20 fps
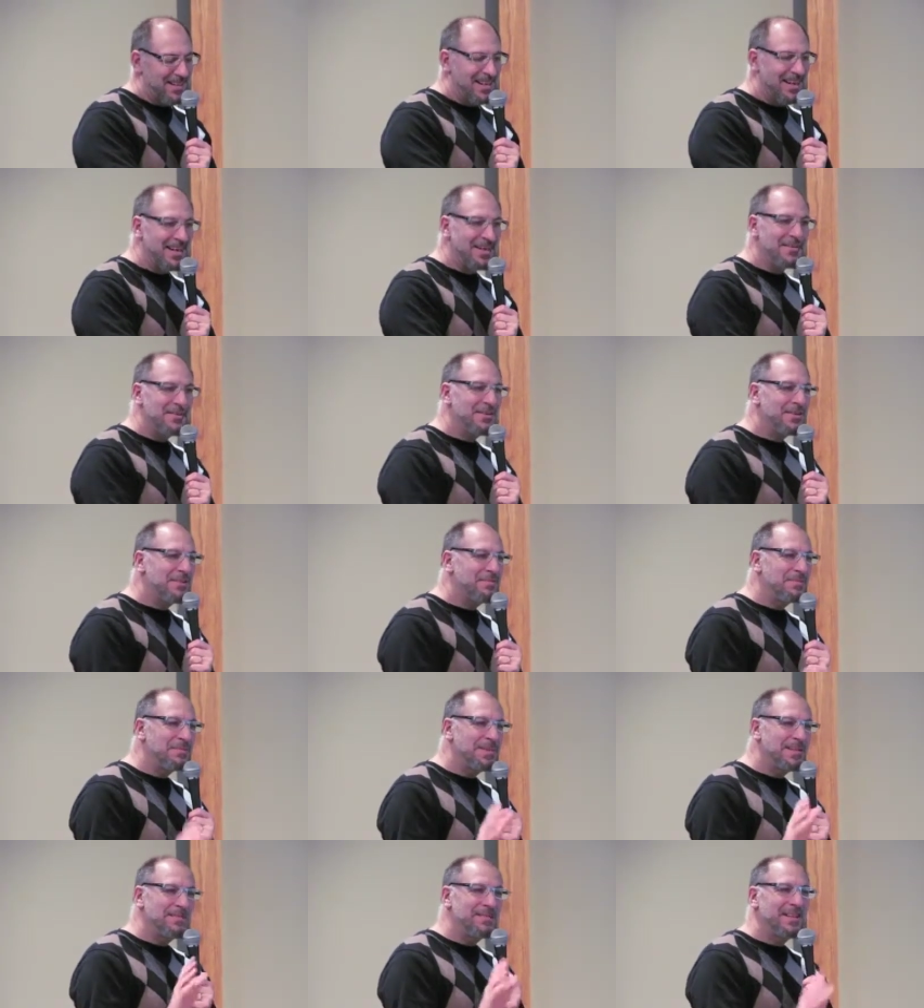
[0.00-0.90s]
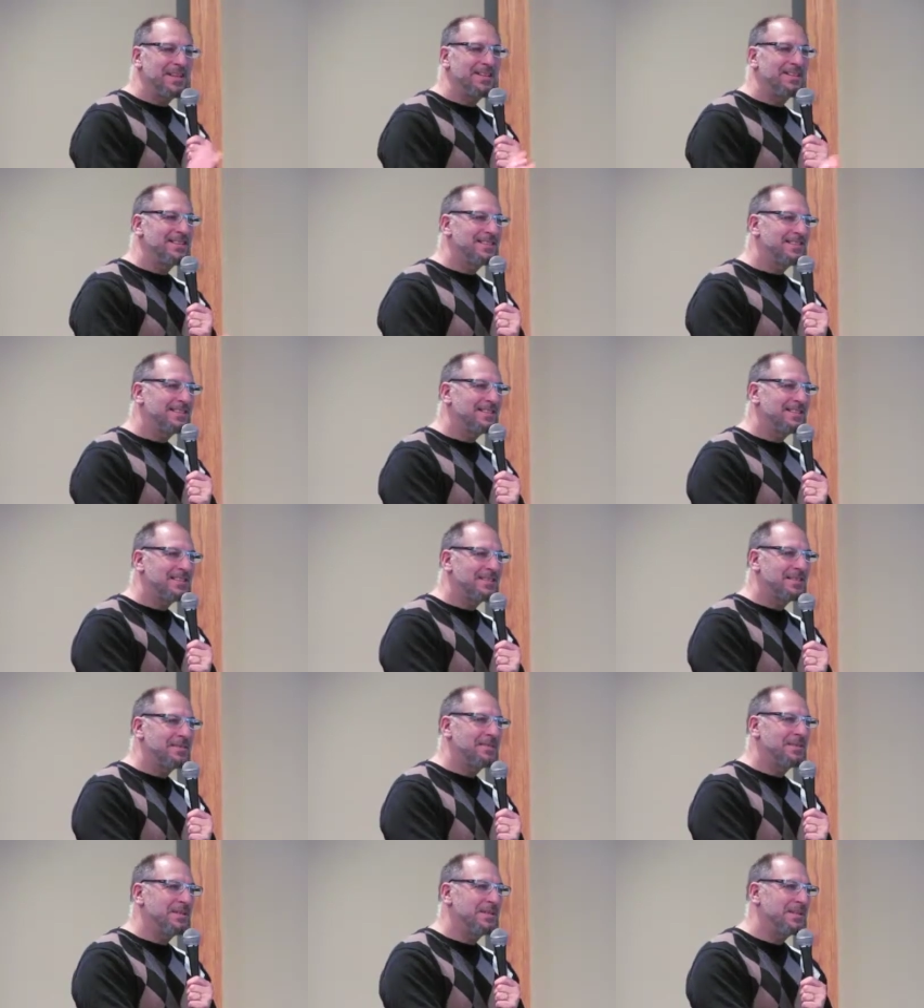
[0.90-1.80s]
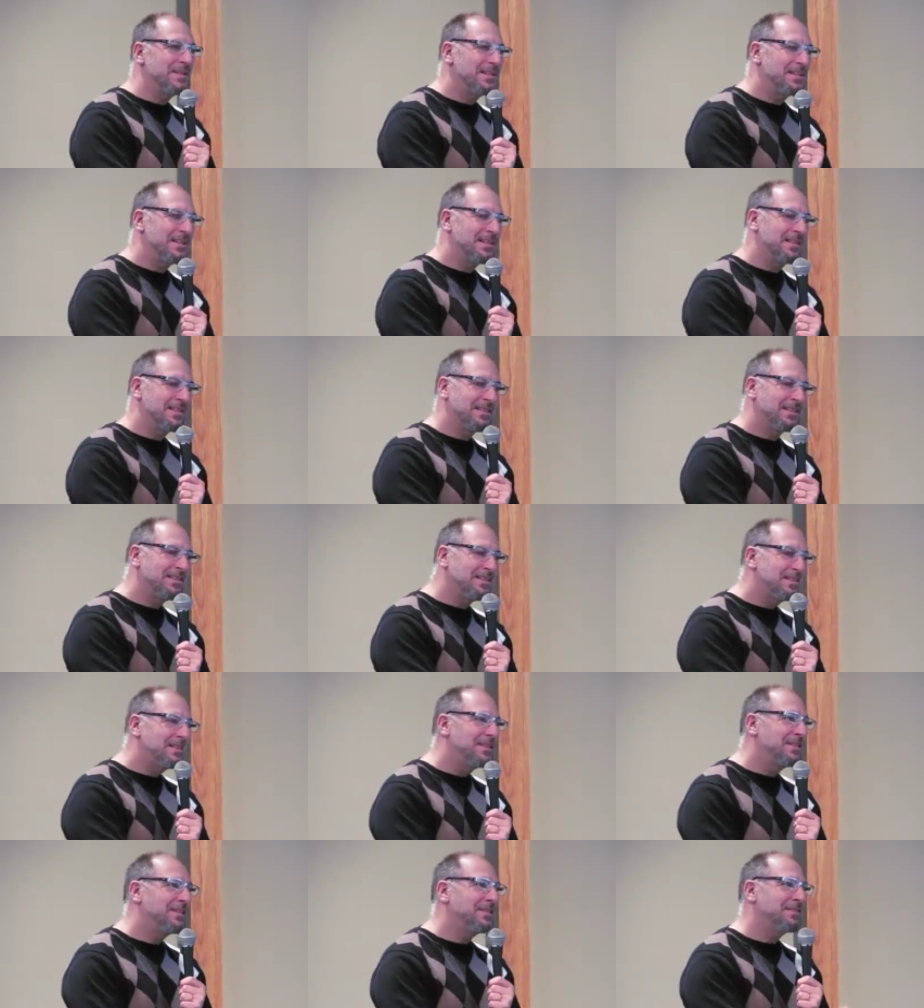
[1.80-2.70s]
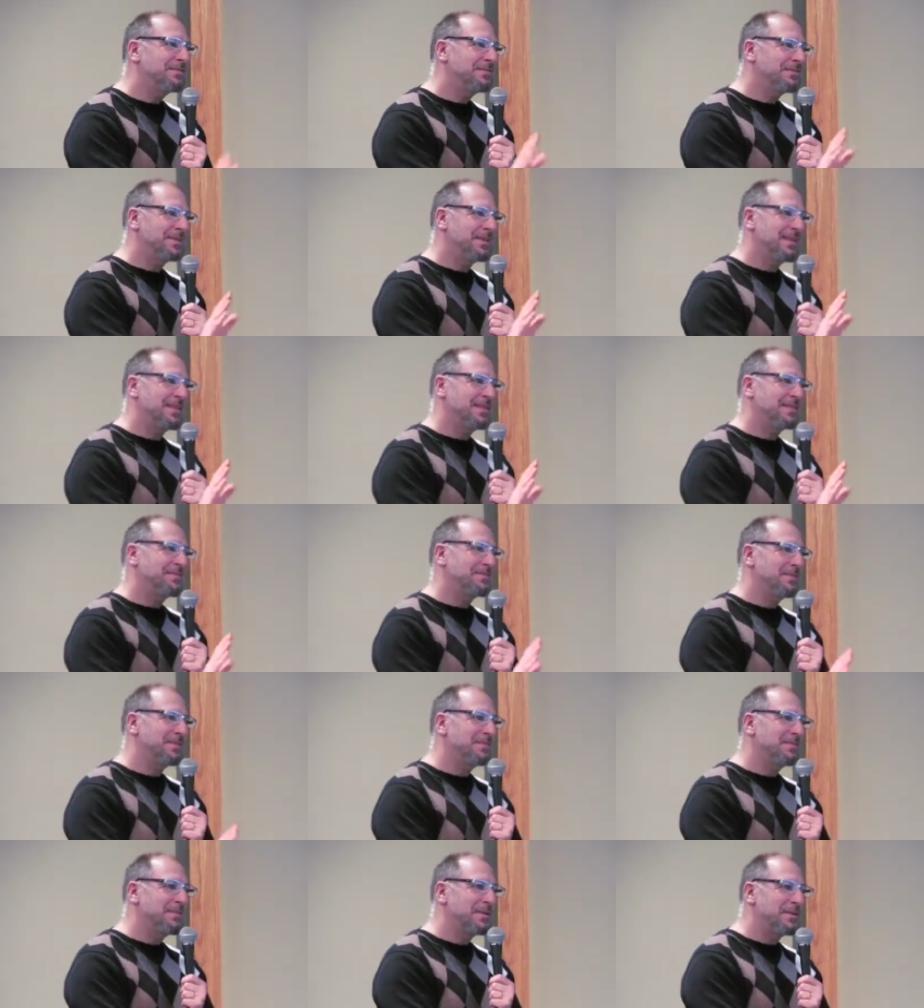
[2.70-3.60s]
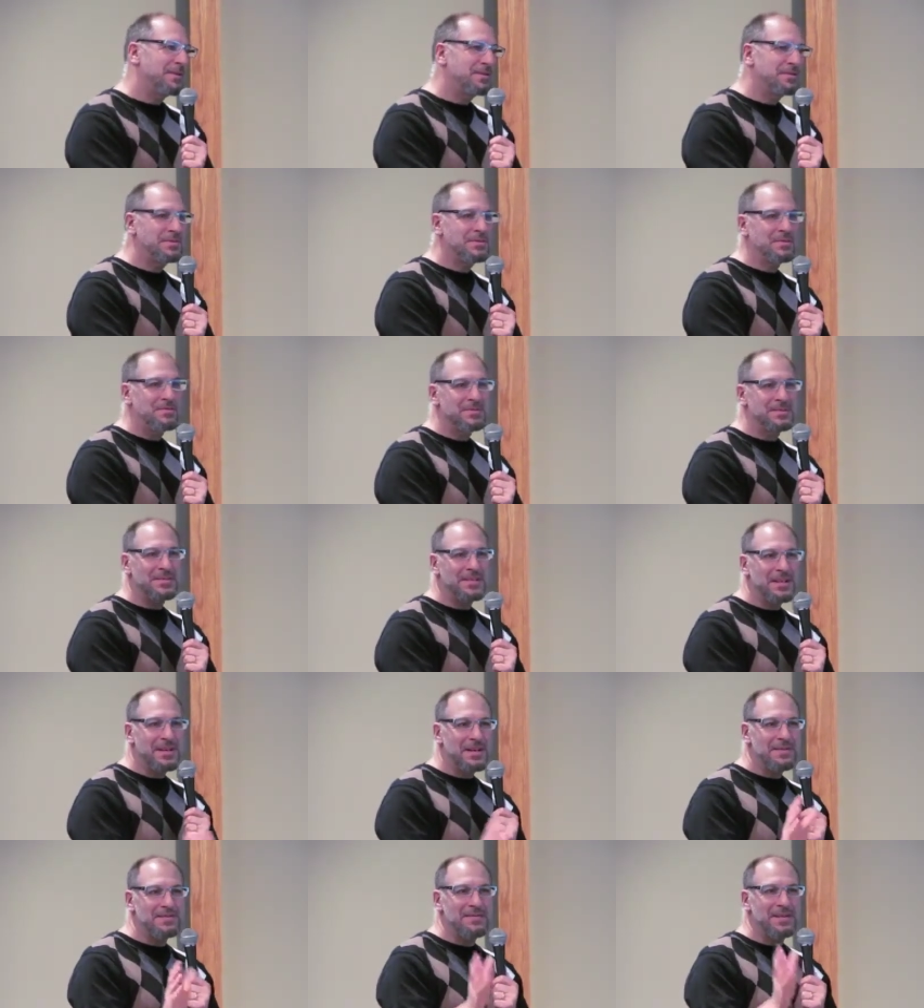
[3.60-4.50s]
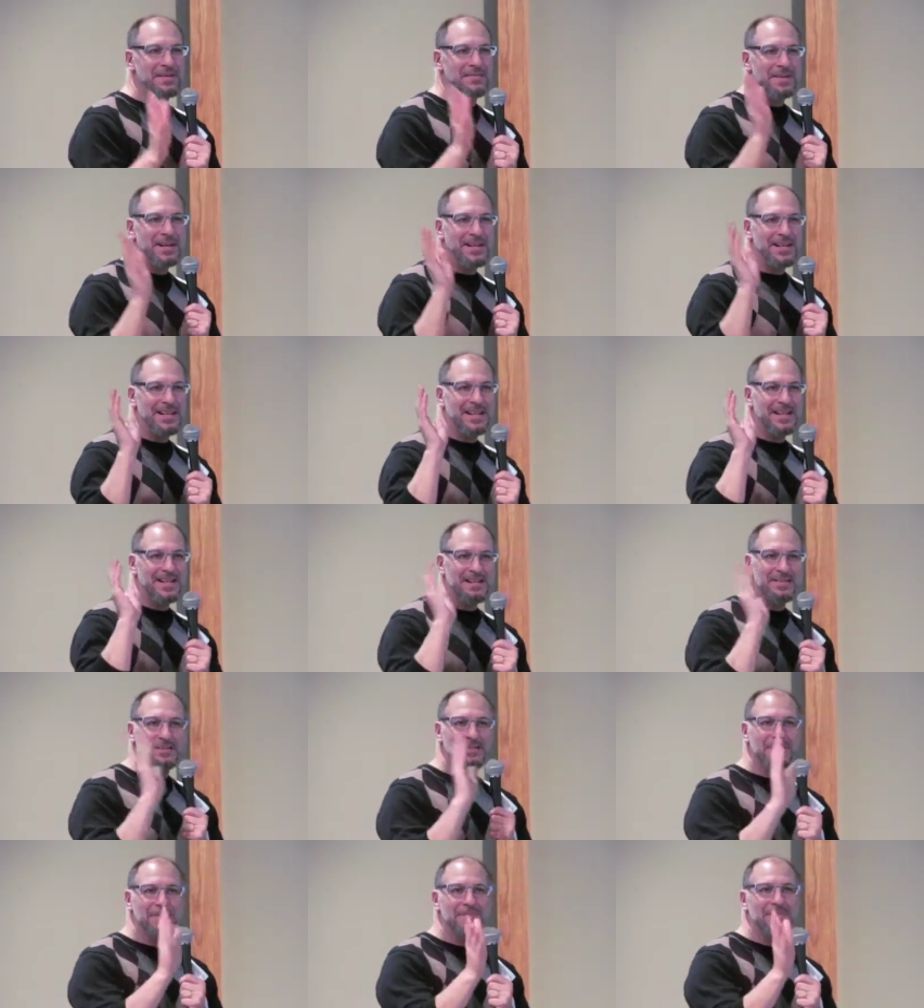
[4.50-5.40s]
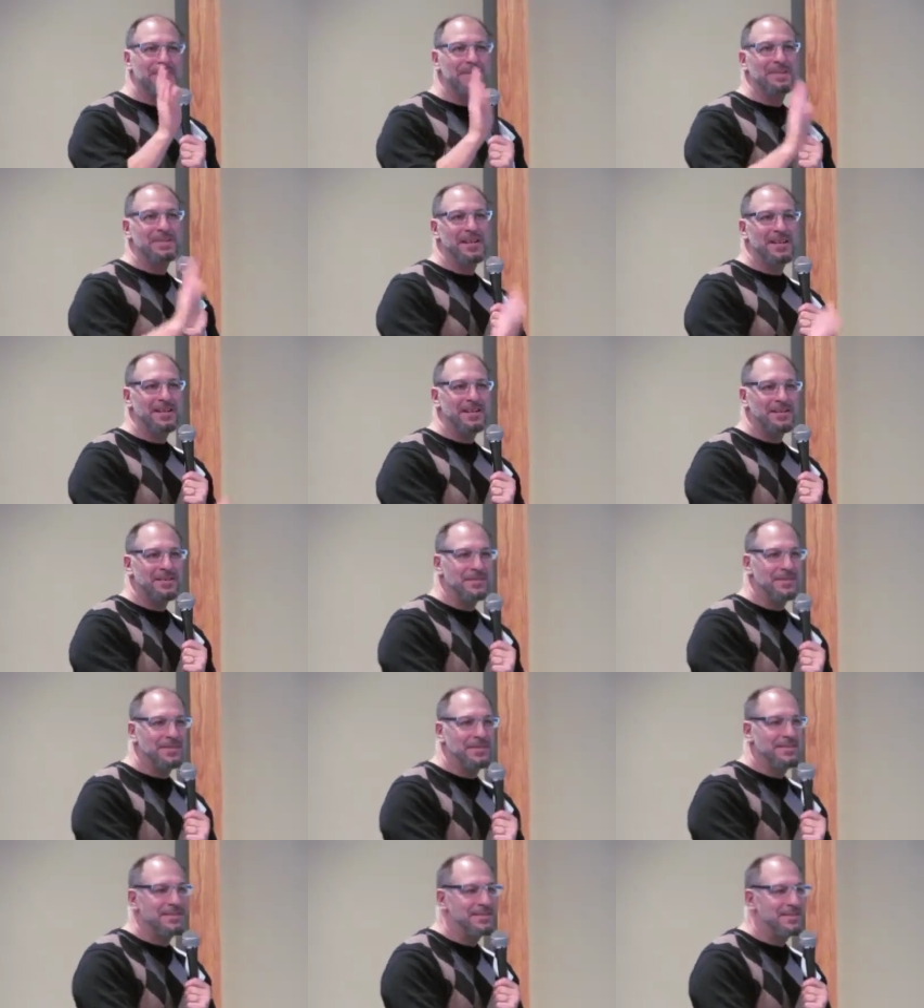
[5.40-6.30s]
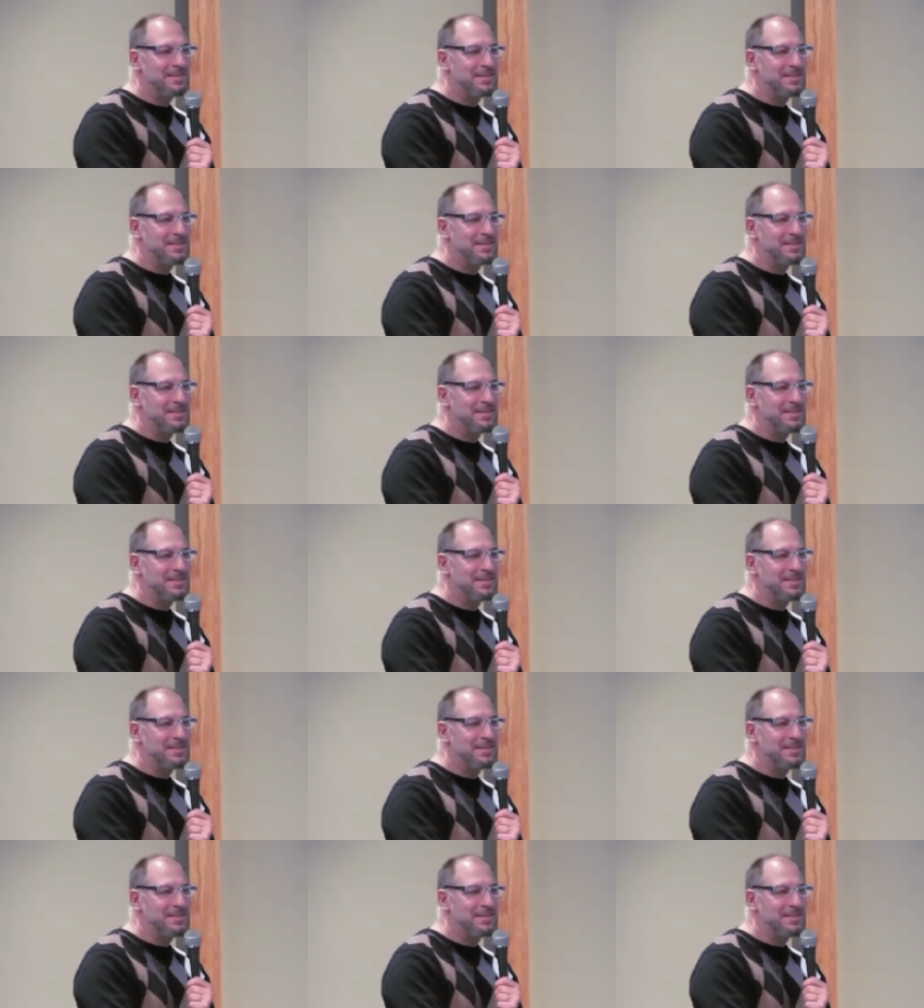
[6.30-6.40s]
I really believe that this is going to be a good year for us. We've been through some stuff, amen. I just really feel like this is